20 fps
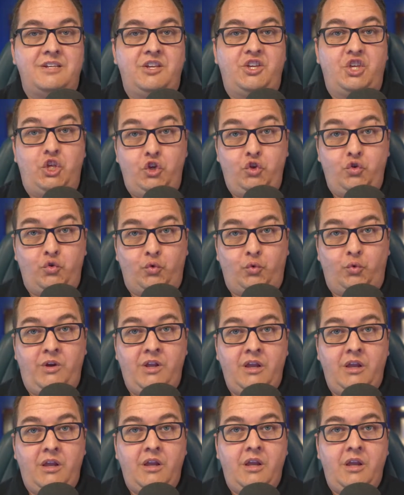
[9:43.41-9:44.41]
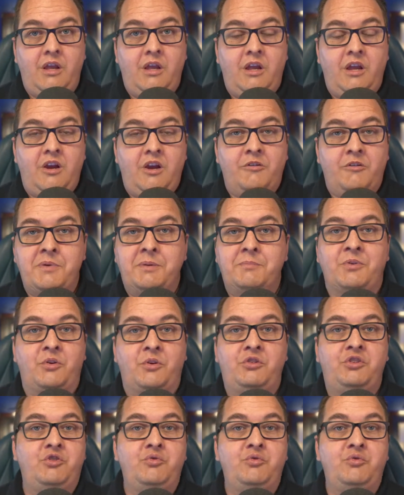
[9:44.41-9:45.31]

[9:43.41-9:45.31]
you, remember,